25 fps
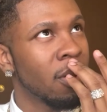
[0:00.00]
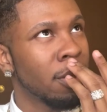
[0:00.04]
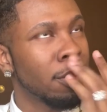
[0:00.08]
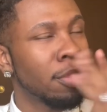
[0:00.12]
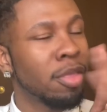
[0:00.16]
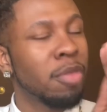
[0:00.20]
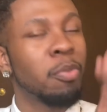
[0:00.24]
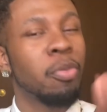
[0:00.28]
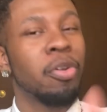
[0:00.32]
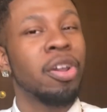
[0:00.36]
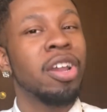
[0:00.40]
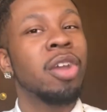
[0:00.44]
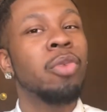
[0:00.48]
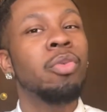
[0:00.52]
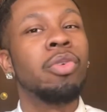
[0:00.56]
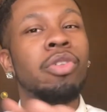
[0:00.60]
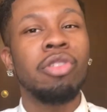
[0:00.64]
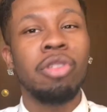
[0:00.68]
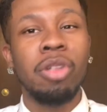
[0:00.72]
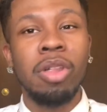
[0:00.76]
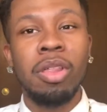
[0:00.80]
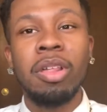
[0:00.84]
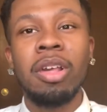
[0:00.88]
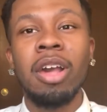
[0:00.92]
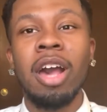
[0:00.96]
Spring was
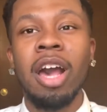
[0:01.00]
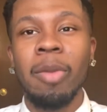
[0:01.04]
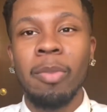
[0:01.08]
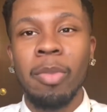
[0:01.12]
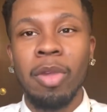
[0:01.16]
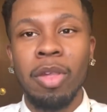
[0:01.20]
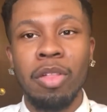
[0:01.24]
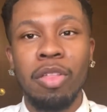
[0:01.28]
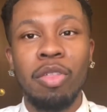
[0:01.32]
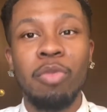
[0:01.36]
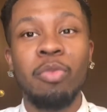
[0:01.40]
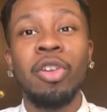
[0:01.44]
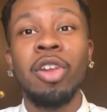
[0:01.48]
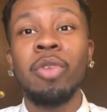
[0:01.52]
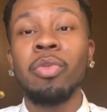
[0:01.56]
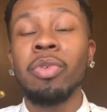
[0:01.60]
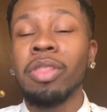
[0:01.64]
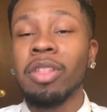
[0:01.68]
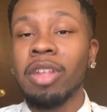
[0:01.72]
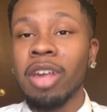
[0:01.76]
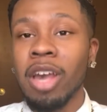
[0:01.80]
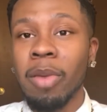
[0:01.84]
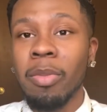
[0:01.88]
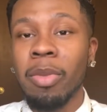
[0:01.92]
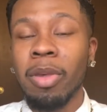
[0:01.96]
just coming. Spring was
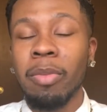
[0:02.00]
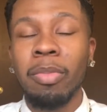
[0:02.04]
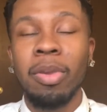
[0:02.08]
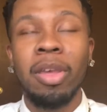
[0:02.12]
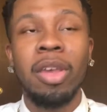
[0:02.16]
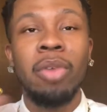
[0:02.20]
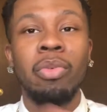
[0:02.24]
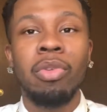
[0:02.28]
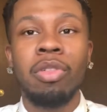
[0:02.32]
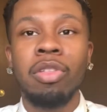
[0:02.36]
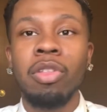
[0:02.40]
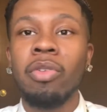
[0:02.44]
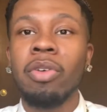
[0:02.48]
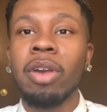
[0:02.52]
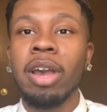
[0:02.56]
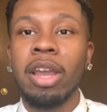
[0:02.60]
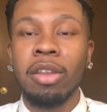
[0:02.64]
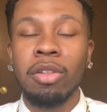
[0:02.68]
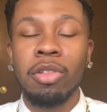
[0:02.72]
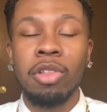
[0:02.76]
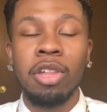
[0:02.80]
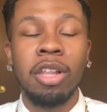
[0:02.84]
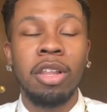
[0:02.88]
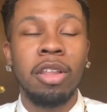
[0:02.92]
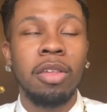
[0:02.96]
coming, but it was still kind
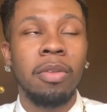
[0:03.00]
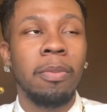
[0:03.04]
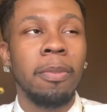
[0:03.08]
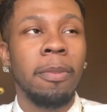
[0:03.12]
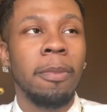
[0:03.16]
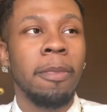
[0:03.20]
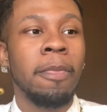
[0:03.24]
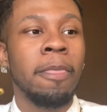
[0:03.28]
of chilly.